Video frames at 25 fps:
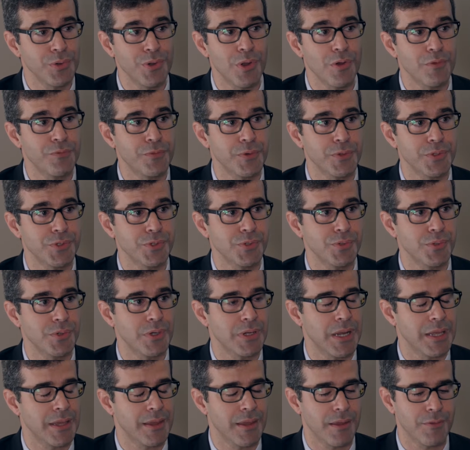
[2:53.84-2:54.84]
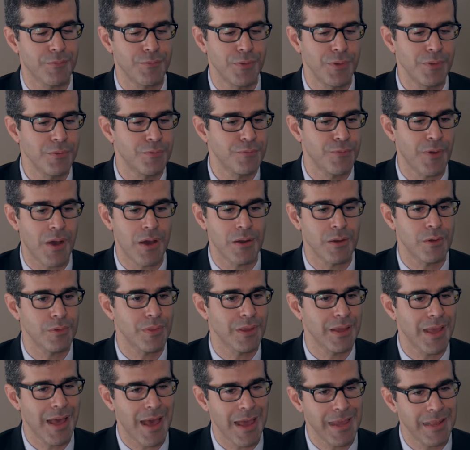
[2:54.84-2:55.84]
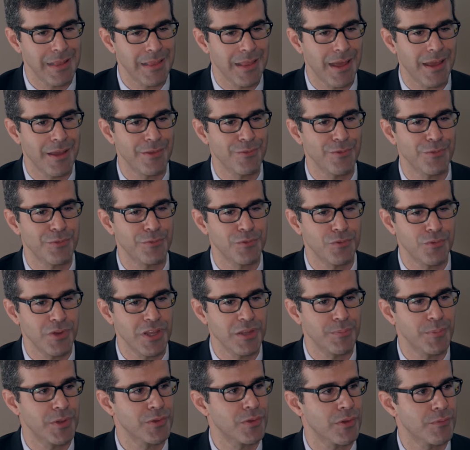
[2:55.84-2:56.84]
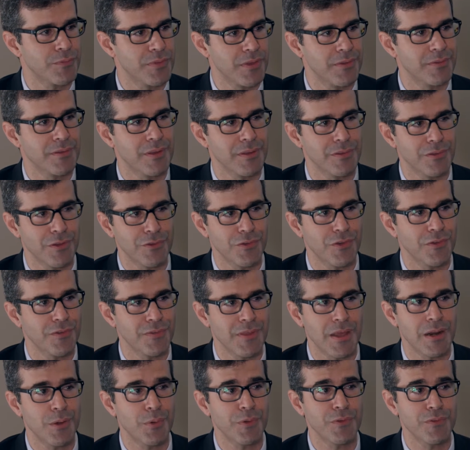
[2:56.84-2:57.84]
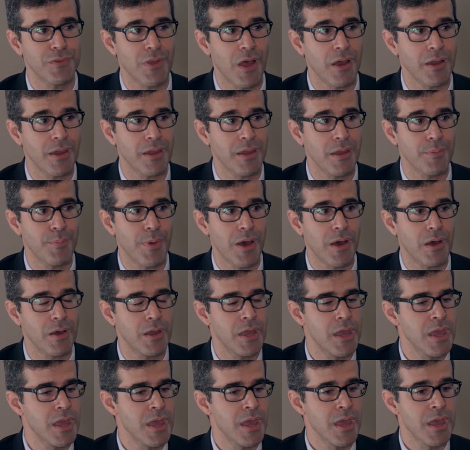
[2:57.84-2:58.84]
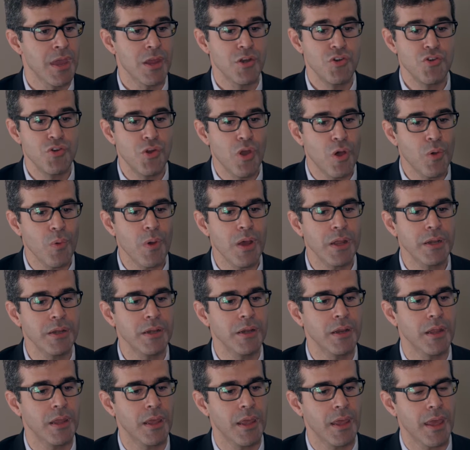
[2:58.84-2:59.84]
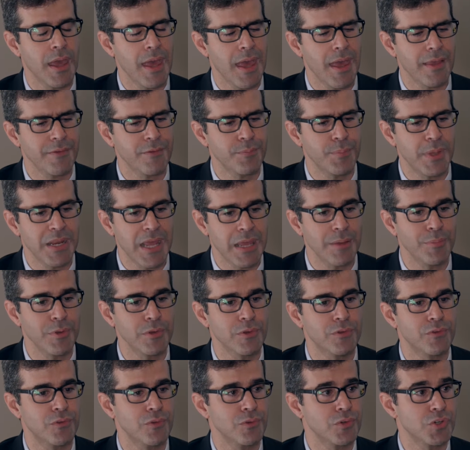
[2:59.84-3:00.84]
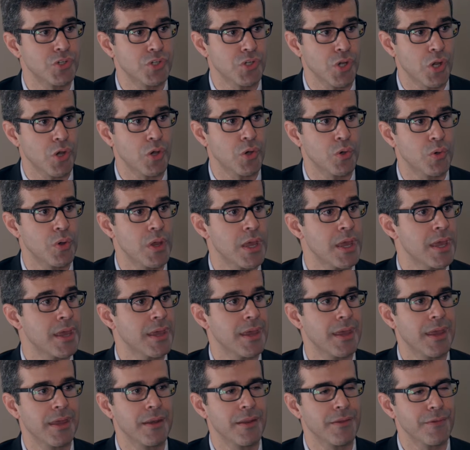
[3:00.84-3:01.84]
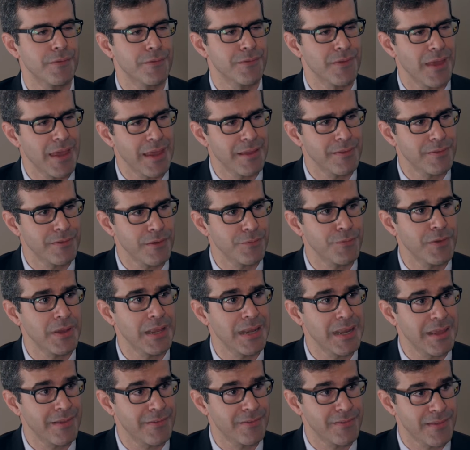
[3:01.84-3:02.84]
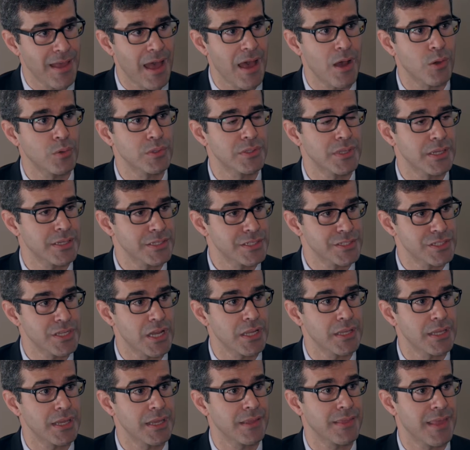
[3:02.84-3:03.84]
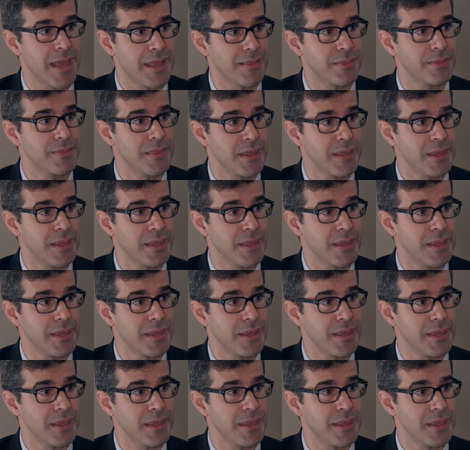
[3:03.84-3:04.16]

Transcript: know for sure, like if you follow the guidelines of treatment of these conditions that I was talking about, no one has been able to show in a scientifically sound study that